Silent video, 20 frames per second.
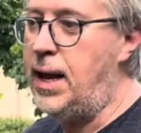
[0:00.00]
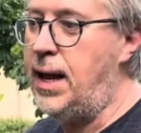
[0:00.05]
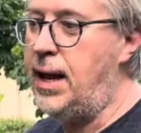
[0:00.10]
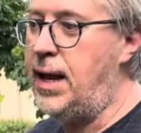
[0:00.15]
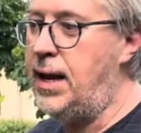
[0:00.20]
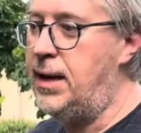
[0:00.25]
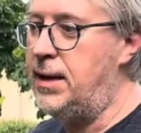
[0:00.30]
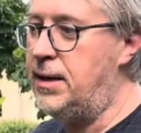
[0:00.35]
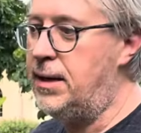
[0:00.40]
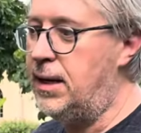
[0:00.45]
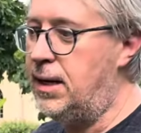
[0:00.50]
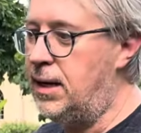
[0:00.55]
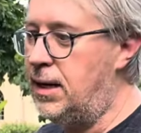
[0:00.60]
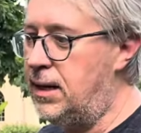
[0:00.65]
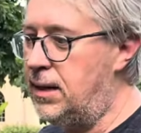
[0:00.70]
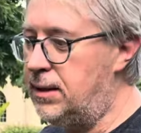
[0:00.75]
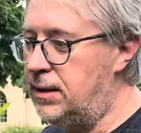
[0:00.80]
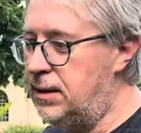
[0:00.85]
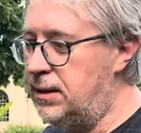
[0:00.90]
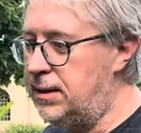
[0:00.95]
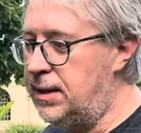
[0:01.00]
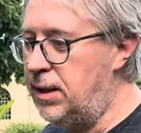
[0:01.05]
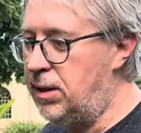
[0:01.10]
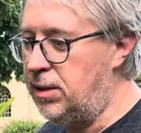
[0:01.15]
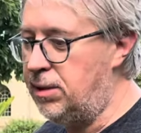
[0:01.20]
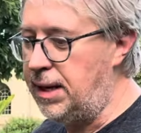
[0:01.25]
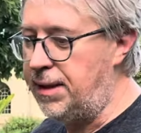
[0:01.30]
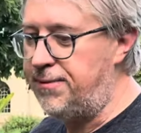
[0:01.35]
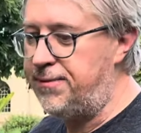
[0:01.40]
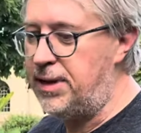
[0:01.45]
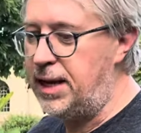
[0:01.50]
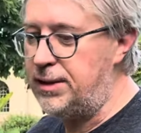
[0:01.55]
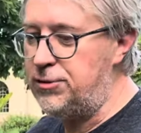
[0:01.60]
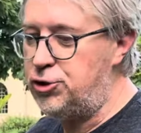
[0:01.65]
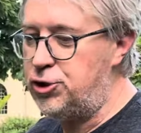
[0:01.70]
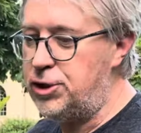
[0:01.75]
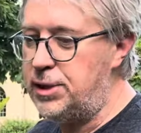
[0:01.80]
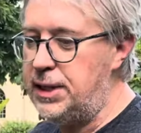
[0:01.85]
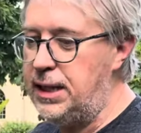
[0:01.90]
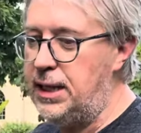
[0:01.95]
and they'll
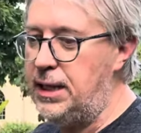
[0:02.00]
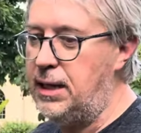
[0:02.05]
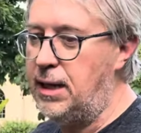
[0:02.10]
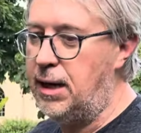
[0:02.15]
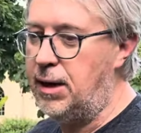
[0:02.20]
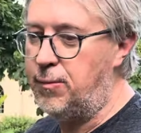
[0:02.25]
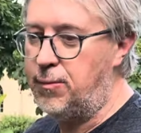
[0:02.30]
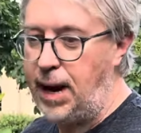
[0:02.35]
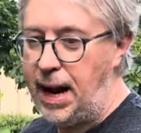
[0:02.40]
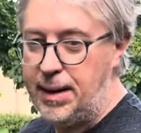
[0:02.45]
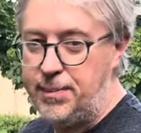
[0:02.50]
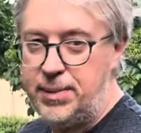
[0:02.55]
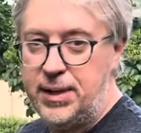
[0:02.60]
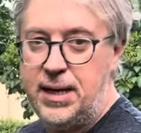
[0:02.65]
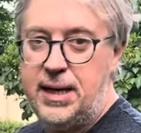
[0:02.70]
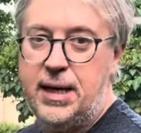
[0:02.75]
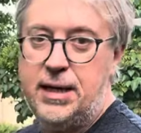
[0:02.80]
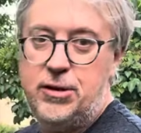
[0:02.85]
eventually ripen,